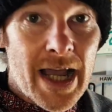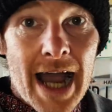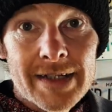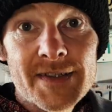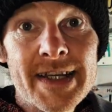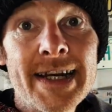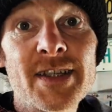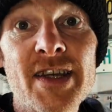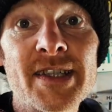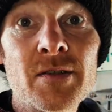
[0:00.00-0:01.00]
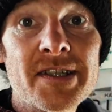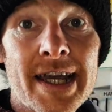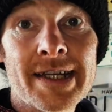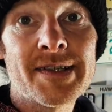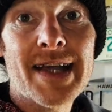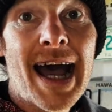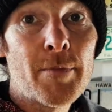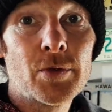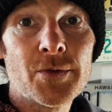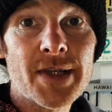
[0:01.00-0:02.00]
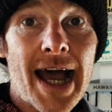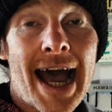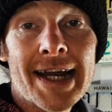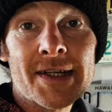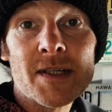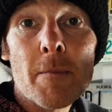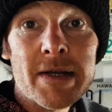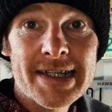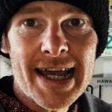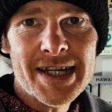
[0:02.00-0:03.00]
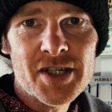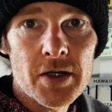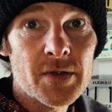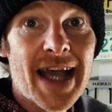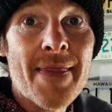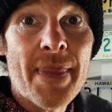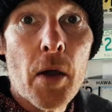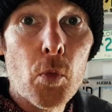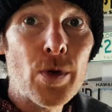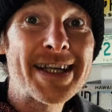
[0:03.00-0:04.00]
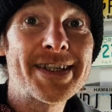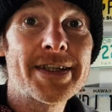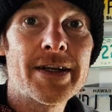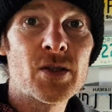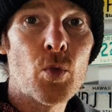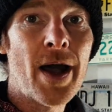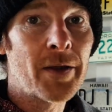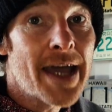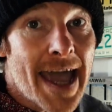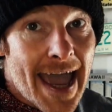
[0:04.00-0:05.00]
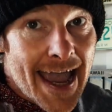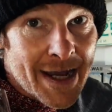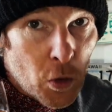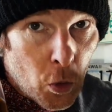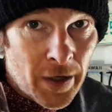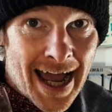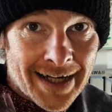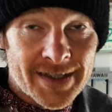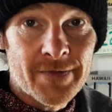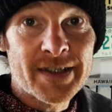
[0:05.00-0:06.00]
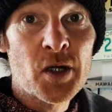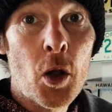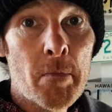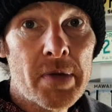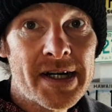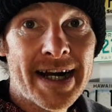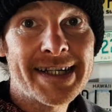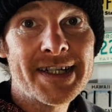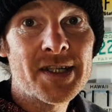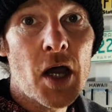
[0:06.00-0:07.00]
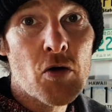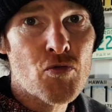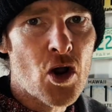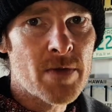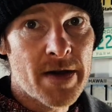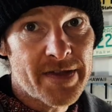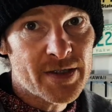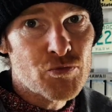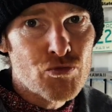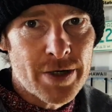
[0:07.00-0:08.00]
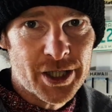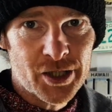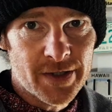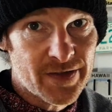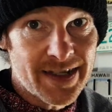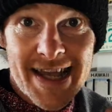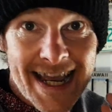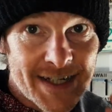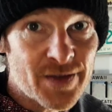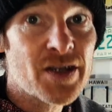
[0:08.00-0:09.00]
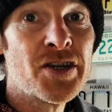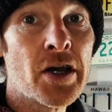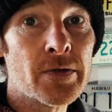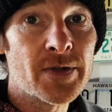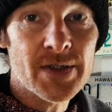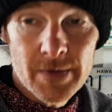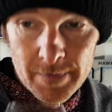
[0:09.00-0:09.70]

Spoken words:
And seeing as this contains apples and potatoes and that wheat as well, it all adds to this complicated aroma, this richness that hits the nose.